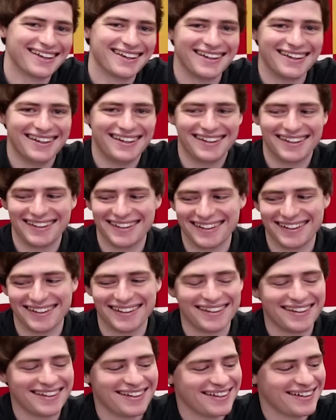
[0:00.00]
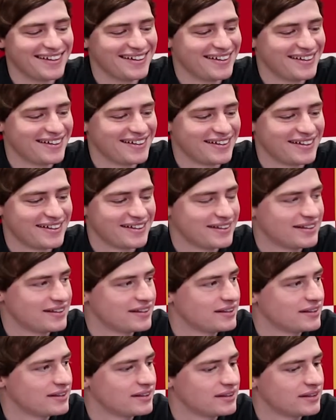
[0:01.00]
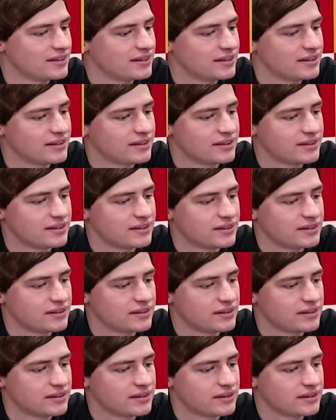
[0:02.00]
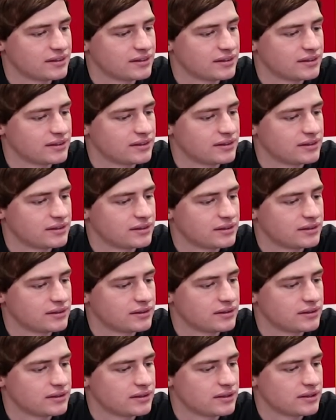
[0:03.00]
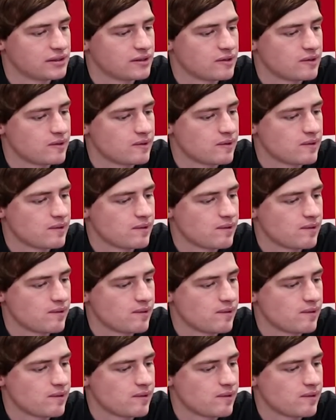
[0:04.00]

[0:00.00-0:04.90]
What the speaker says: [no speech]